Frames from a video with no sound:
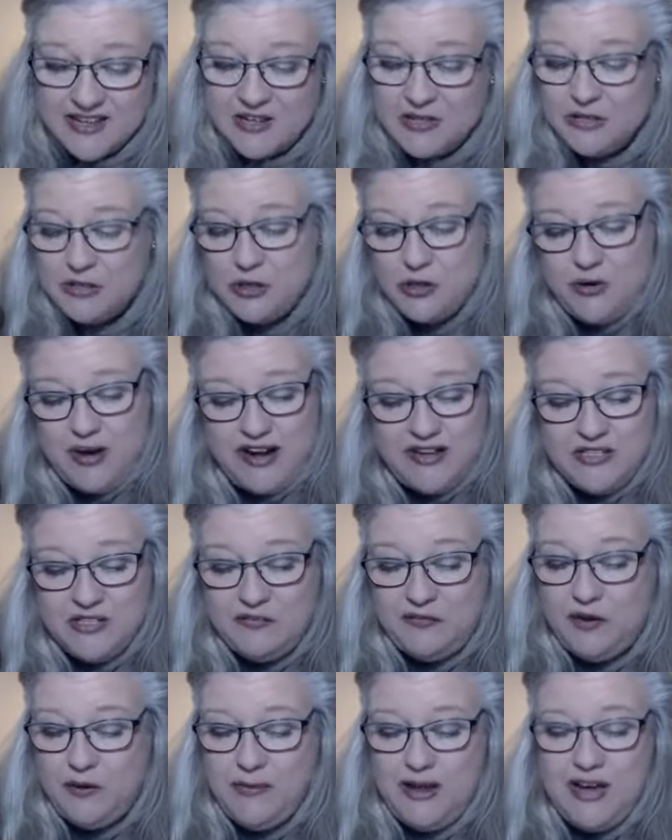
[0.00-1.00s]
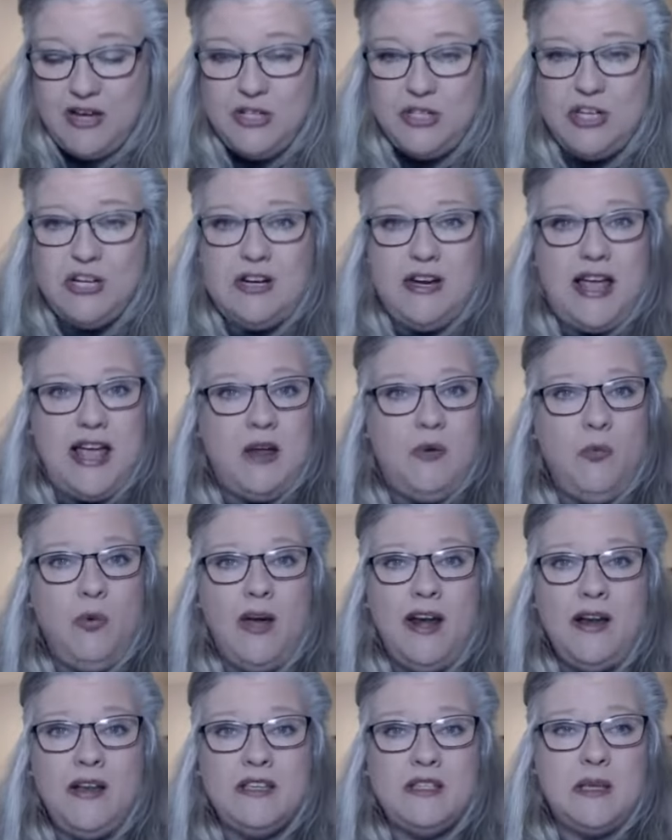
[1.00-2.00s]
transformation. And
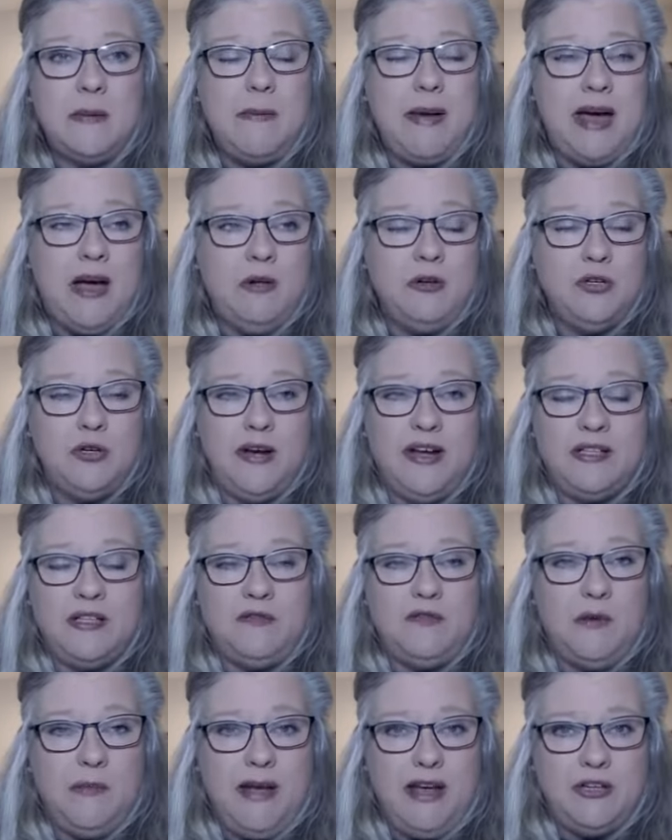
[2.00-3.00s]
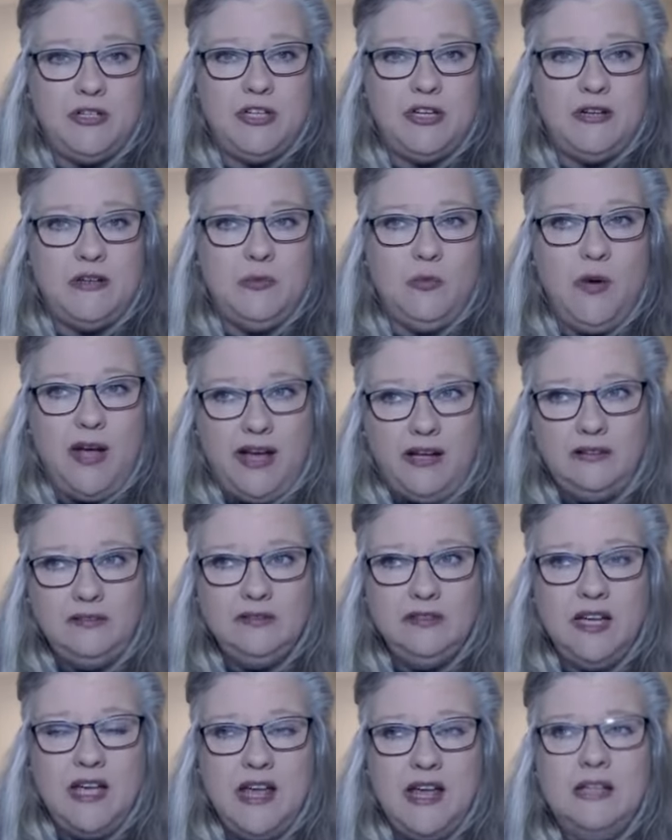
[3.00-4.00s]
what is about transformation? Well,